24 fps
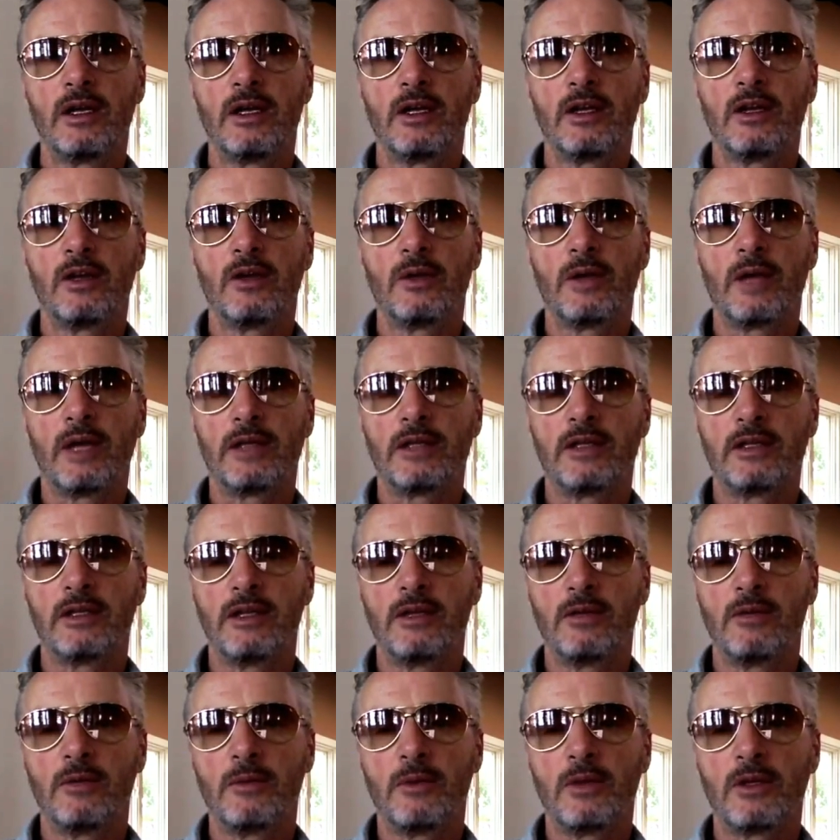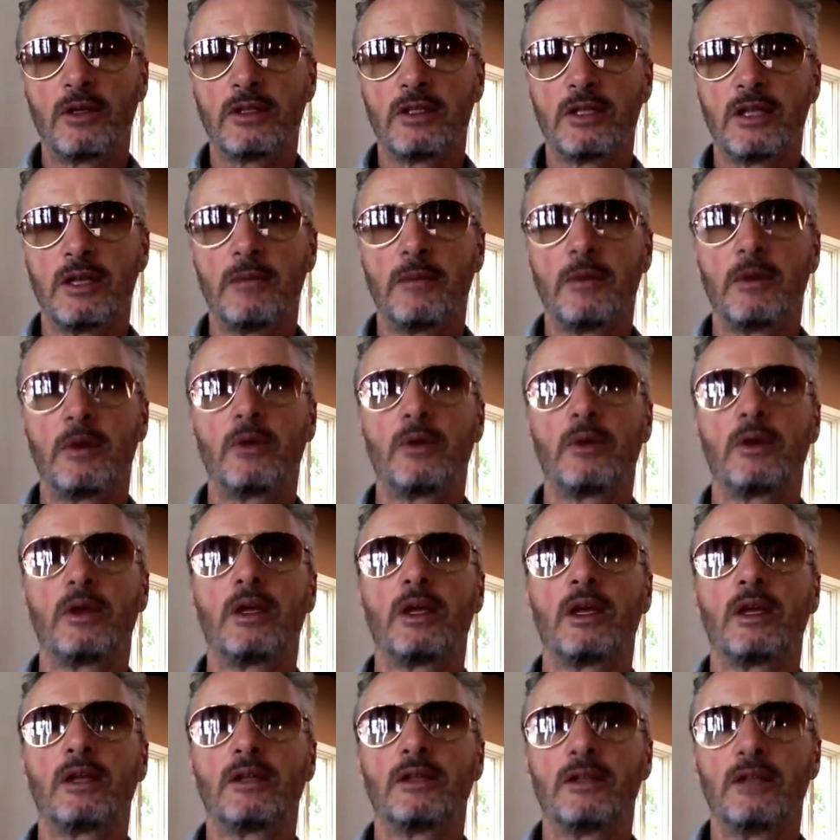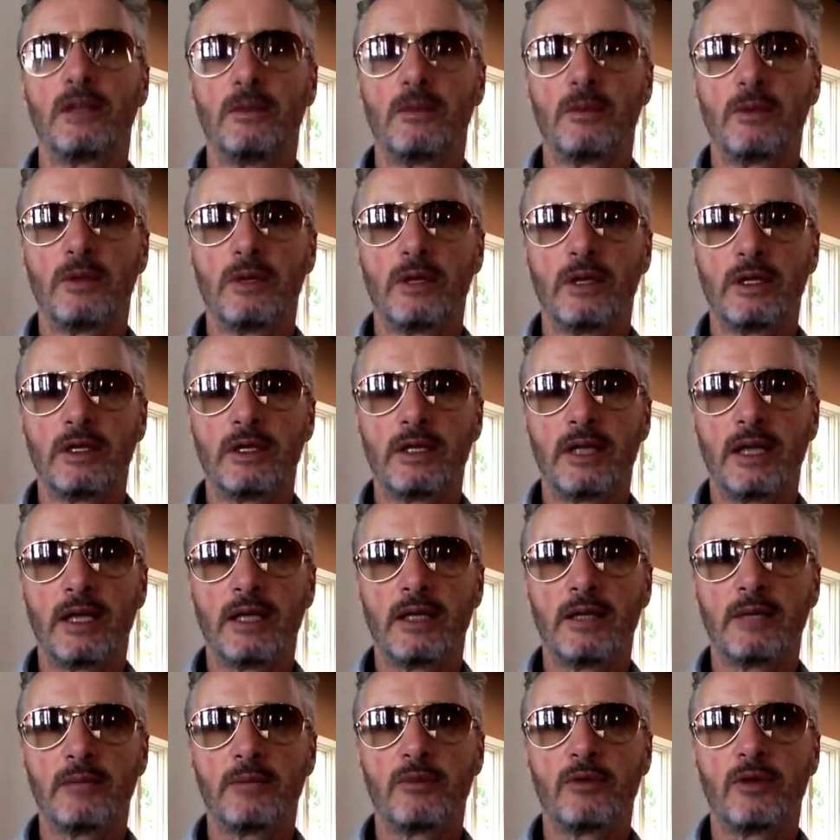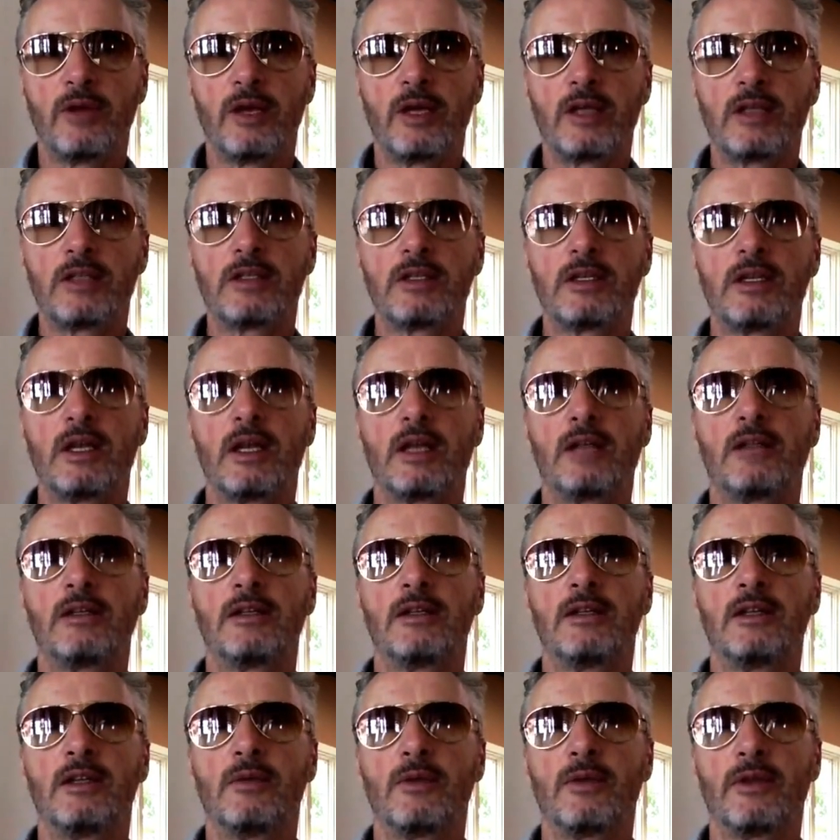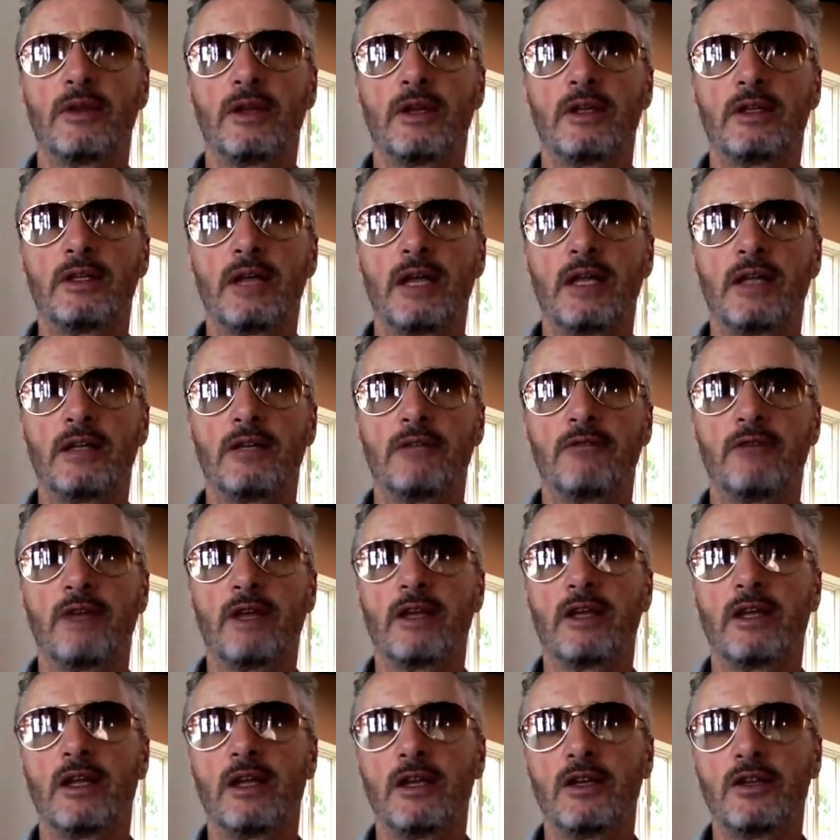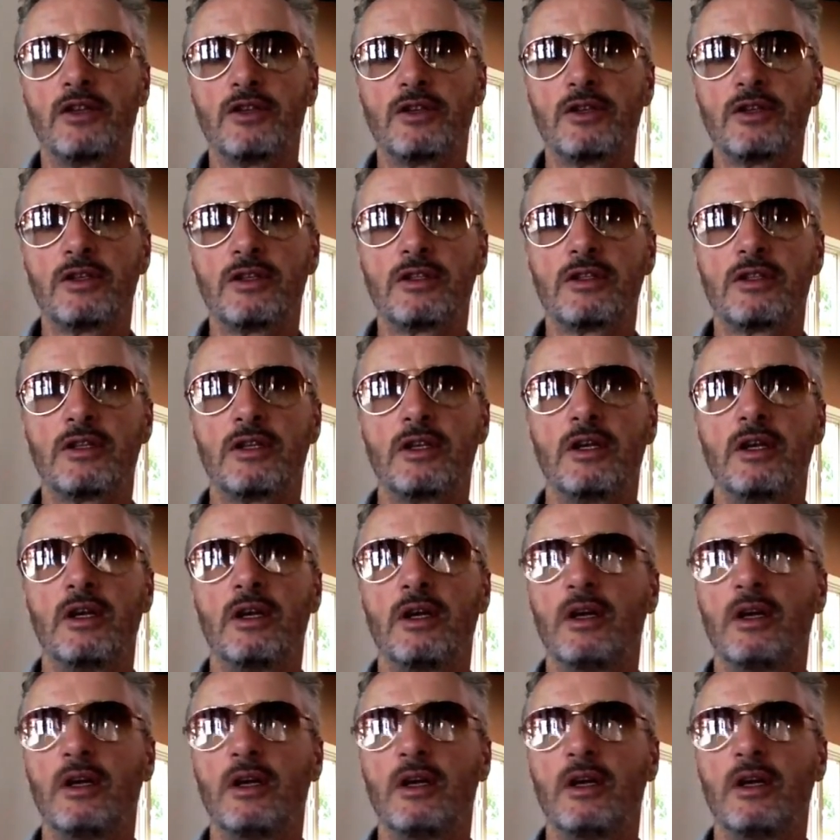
You know, he had to deal with Montezemolo, he had to deal with the Italian press, he had to deal with the Italian regulations,